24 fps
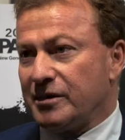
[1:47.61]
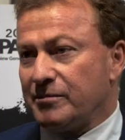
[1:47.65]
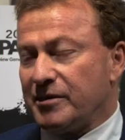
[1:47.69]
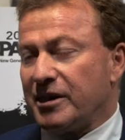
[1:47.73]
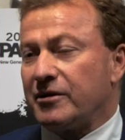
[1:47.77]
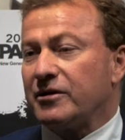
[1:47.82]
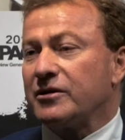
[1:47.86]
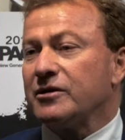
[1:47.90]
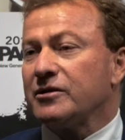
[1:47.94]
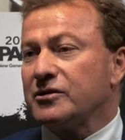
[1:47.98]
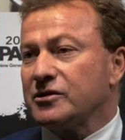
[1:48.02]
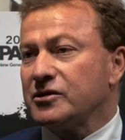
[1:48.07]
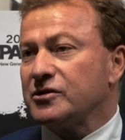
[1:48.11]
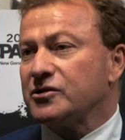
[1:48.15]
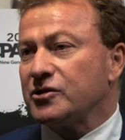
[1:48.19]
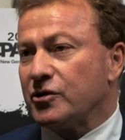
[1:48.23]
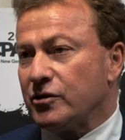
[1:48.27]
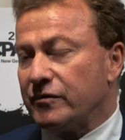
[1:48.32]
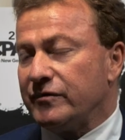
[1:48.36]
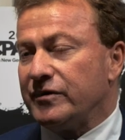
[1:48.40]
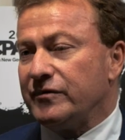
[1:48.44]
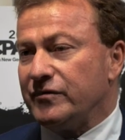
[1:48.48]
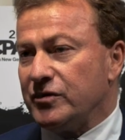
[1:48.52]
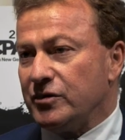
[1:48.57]
the American
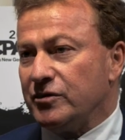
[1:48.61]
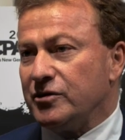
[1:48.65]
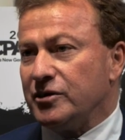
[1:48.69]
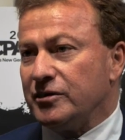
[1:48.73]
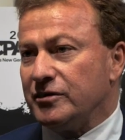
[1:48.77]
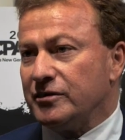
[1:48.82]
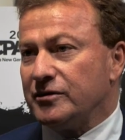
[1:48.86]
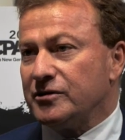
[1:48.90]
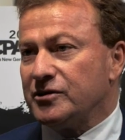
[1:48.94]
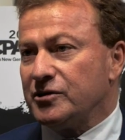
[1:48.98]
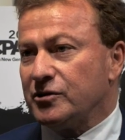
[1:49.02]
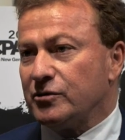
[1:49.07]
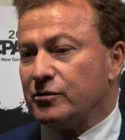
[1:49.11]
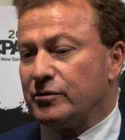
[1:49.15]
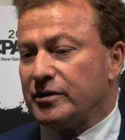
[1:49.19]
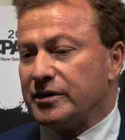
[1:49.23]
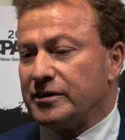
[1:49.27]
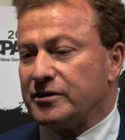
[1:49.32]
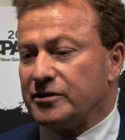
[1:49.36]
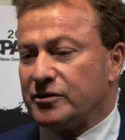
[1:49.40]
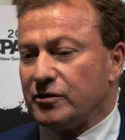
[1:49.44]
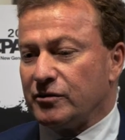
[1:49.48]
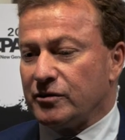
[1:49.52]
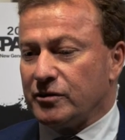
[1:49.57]
Conservative Union is doing
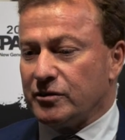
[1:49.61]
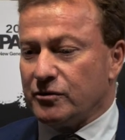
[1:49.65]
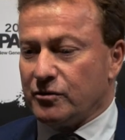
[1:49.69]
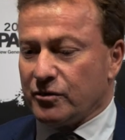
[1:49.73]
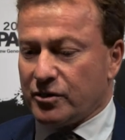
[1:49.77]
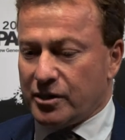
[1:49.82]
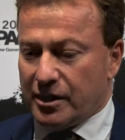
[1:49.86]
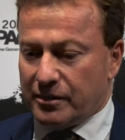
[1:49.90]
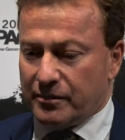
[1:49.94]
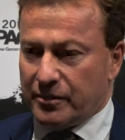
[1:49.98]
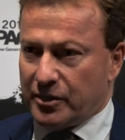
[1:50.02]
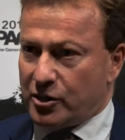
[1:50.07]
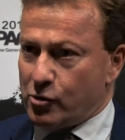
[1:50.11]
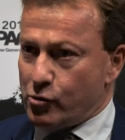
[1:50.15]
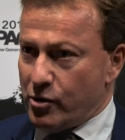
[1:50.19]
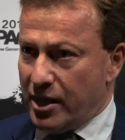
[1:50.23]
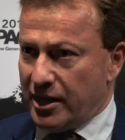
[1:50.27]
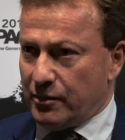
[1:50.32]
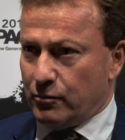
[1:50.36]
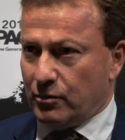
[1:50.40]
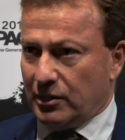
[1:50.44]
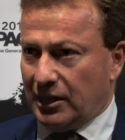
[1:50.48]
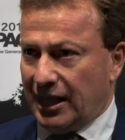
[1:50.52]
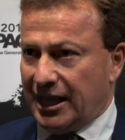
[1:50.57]
is yet you're going to
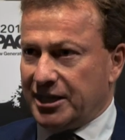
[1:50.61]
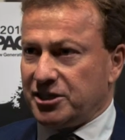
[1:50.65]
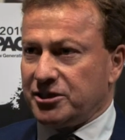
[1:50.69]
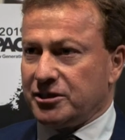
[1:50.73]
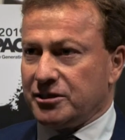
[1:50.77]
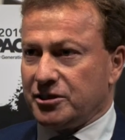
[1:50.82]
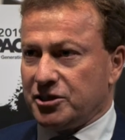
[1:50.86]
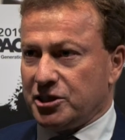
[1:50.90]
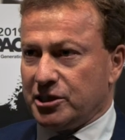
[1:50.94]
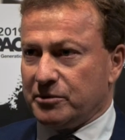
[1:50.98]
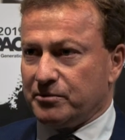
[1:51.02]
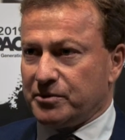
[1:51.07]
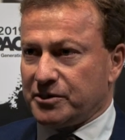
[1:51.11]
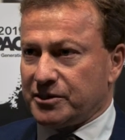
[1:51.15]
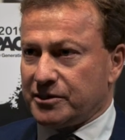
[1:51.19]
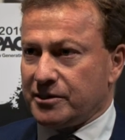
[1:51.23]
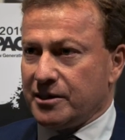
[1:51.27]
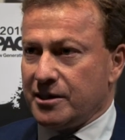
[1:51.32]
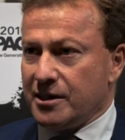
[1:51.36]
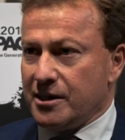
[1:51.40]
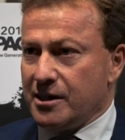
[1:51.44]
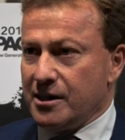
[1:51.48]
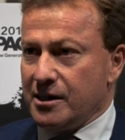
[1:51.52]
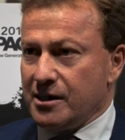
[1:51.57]
create relationships
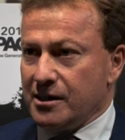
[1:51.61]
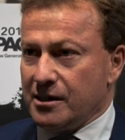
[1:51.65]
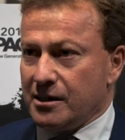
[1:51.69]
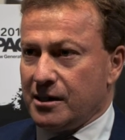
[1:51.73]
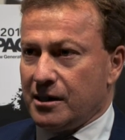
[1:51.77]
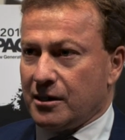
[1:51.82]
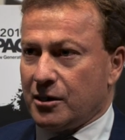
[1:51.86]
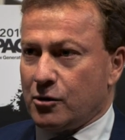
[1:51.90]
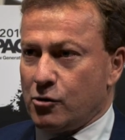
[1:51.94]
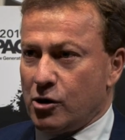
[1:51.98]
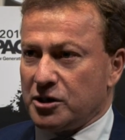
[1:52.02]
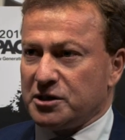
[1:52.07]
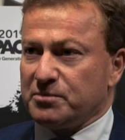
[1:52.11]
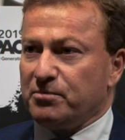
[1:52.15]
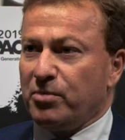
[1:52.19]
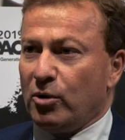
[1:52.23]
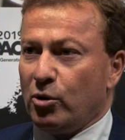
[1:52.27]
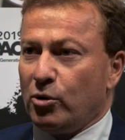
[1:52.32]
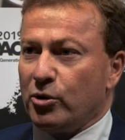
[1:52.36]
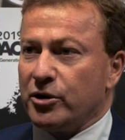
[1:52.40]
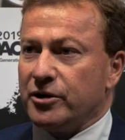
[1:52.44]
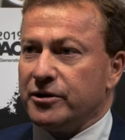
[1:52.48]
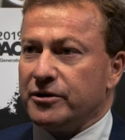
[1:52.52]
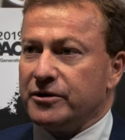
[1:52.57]
across
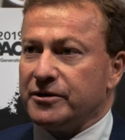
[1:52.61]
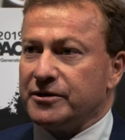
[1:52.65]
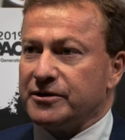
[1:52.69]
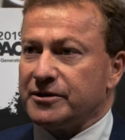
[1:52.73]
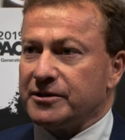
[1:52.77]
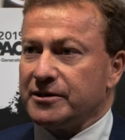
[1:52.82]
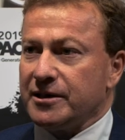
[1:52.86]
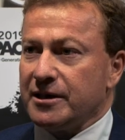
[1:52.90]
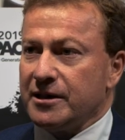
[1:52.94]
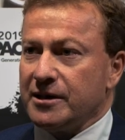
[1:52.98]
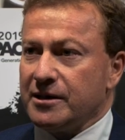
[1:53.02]
borders